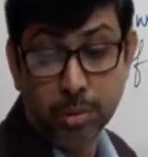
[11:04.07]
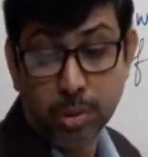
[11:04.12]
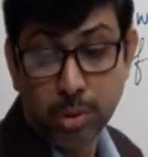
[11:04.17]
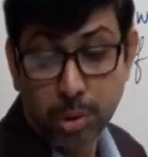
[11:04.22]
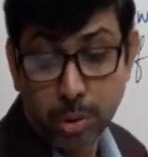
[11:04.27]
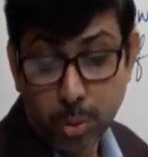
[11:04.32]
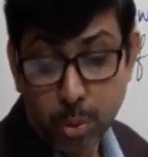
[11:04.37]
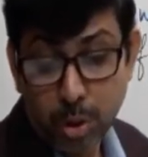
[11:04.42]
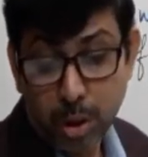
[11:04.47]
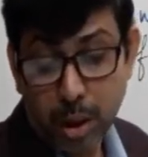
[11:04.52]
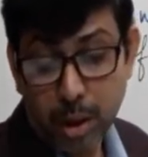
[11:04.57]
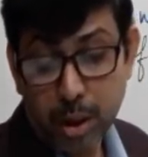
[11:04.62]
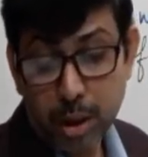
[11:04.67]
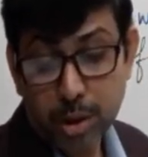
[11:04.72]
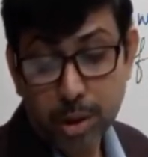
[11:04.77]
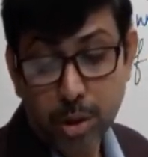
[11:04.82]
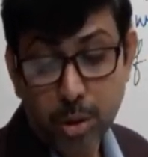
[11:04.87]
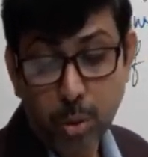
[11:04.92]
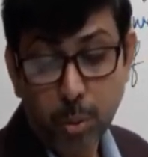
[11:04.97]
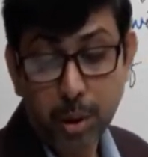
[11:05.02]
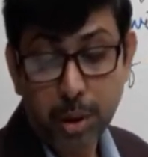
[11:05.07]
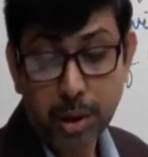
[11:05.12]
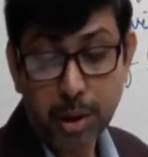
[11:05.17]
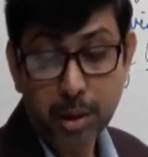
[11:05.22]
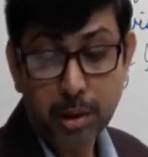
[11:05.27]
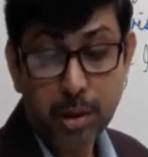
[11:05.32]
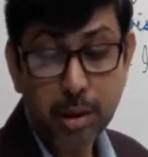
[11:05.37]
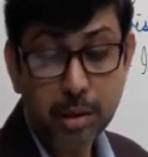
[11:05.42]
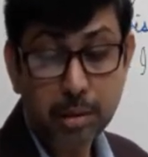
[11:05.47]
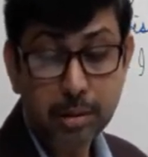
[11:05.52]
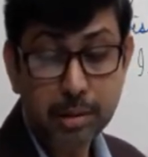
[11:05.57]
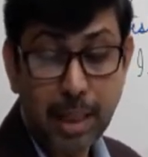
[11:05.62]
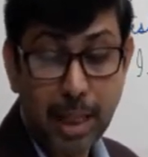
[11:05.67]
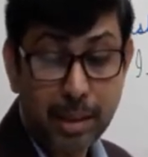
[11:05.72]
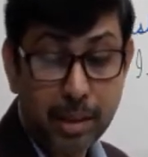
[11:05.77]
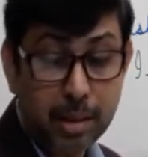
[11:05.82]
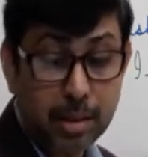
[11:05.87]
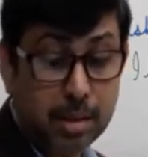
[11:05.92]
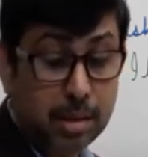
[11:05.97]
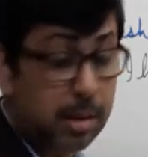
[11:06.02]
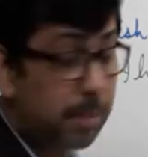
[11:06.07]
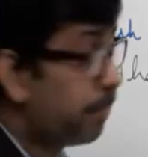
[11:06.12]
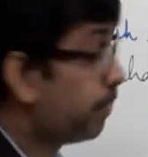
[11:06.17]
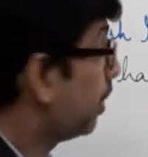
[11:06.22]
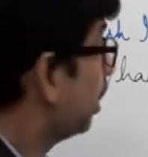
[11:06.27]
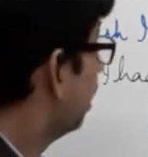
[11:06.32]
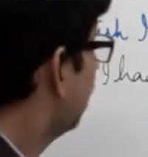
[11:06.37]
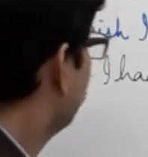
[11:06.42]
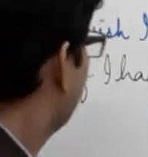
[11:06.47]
2 condition over here. That is,